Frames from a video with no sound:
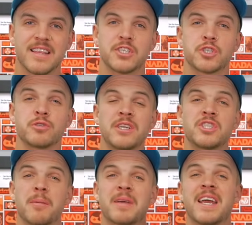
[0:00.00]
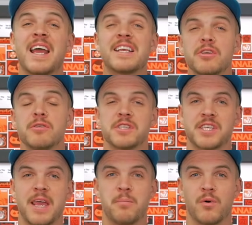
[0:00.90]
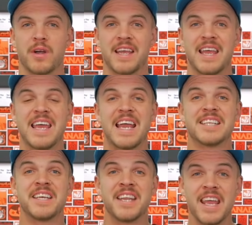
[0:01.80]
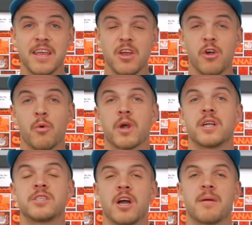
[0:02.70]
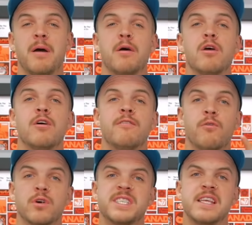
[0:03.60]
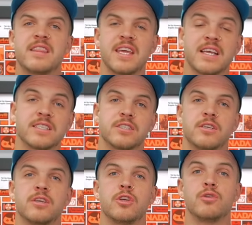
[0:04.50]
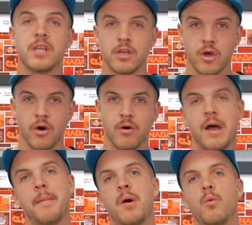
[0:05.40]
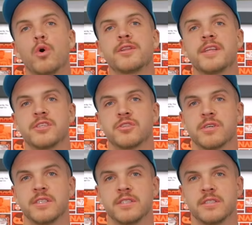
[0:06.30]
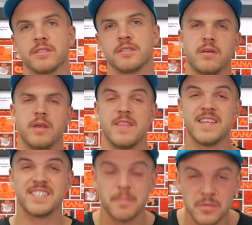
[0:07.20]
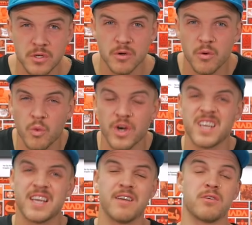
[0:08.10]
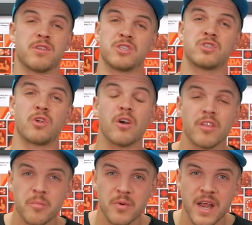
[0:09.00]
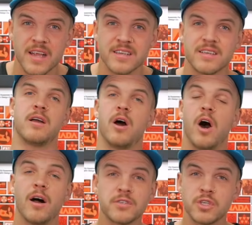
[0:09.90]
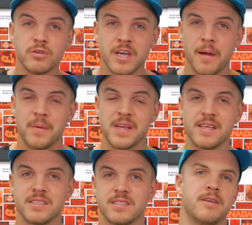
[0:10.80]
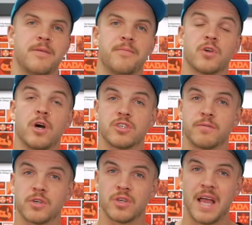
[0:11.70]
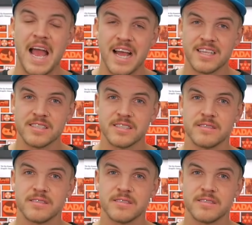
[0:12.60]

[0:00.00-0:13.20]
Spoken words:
This is Shred Shop connecting you to skateboarding. And today we're going to talk about 14 things you didn't know about World Industries. In this episode, we're going to cover the start of the brand, offshoot companies, controversial ads,